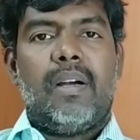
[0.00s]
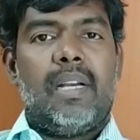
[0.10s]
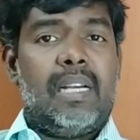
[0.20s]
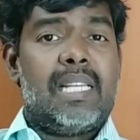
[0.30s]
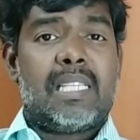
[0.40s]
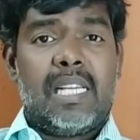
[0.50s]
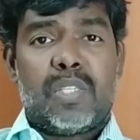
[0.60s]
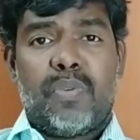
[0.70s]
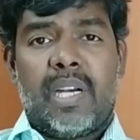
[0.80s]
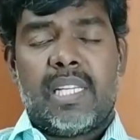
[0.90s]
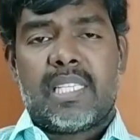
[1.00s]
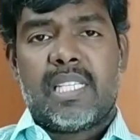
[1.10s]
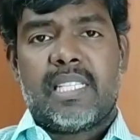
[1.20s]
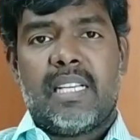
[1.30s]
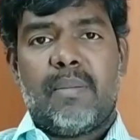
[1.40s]
And last class we are
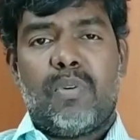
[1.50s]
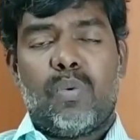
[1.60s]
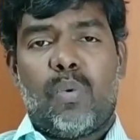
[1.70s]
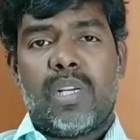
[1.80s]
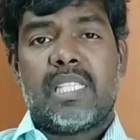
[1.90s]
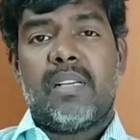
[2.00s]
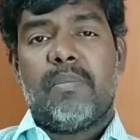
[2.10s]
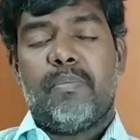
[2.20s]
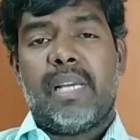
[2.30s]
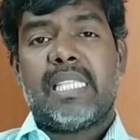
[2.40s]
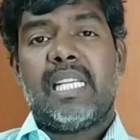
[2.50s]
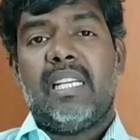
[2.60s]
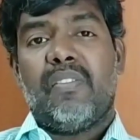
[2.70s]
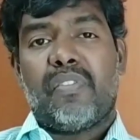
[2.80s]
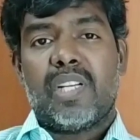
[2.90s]
discussing about what is the
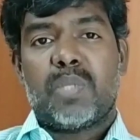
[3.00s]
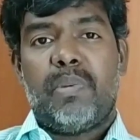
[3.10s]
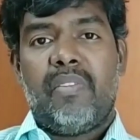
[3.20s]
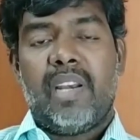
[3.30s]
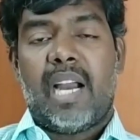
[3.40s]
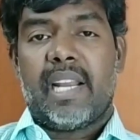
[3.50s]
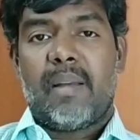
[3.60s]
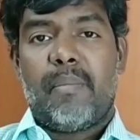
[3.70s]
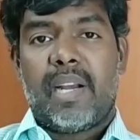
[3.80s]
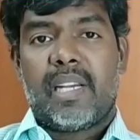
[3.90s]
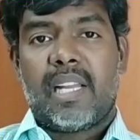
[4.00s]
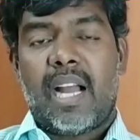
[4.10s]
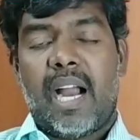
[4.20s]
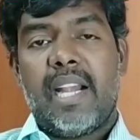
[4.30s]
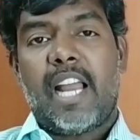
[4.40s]
basic difference between adiabatic
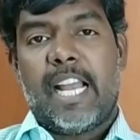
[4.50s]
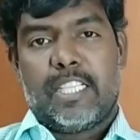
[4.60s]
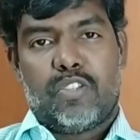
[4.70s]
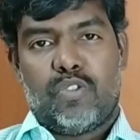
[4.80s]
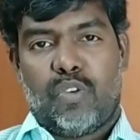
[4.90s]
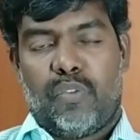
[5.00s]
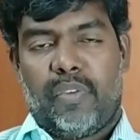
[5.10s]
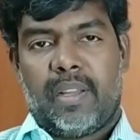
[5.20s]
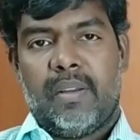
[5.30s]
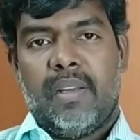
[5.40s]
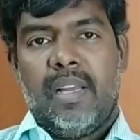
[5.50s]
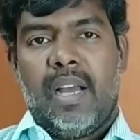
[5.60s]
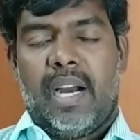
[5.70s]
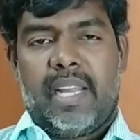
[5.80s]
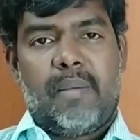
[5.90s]
and isentropic.
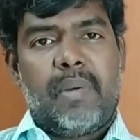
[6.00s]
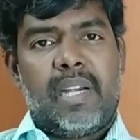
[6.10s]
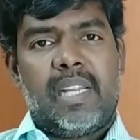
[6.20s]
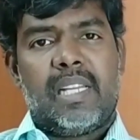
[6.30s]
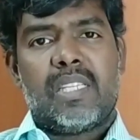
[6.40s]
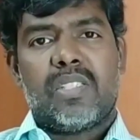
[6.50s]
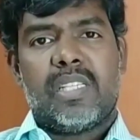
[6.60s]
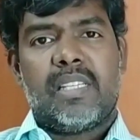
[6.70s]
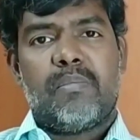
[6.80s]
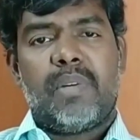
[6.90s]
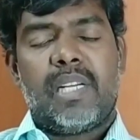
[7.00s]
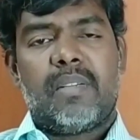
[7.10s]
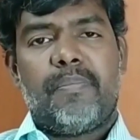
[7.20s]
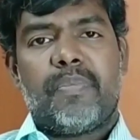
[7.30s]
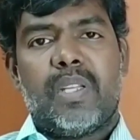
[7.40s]
Adiabatic is nothing but
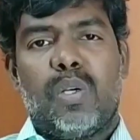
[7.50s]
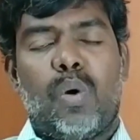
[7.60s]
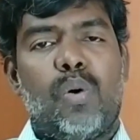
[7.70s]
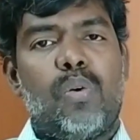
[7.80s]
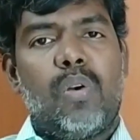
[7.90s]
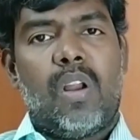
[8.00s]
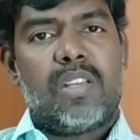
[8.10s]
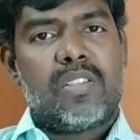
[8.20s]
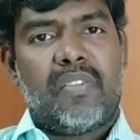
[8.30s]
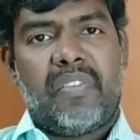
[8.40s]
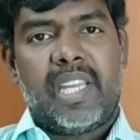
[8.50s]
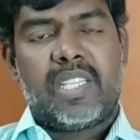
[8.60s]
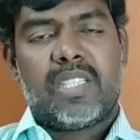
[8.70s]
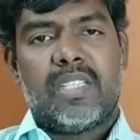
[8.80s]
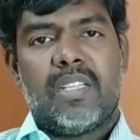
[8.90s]
no loss of
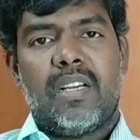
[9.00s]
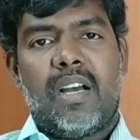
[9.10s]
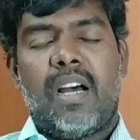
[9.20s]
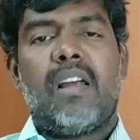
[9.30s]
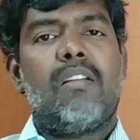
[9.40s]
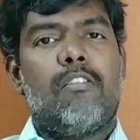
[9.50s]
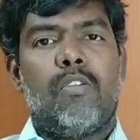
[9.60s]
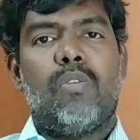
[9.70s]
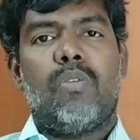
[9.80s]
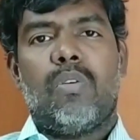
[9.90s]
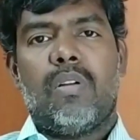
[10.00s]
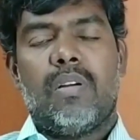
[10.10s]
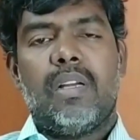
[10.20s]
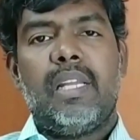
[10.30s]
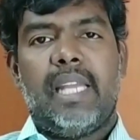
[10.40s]
heat or no
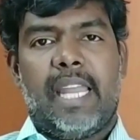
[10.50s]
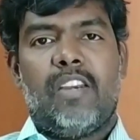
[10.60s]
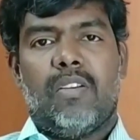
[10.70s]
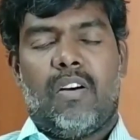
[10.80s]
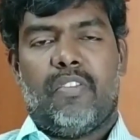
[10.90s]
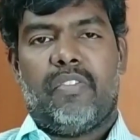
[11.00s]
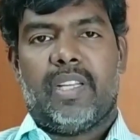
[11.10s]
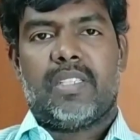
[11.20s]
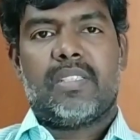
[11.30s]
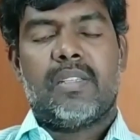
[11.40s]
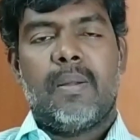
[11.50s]
gain of heat.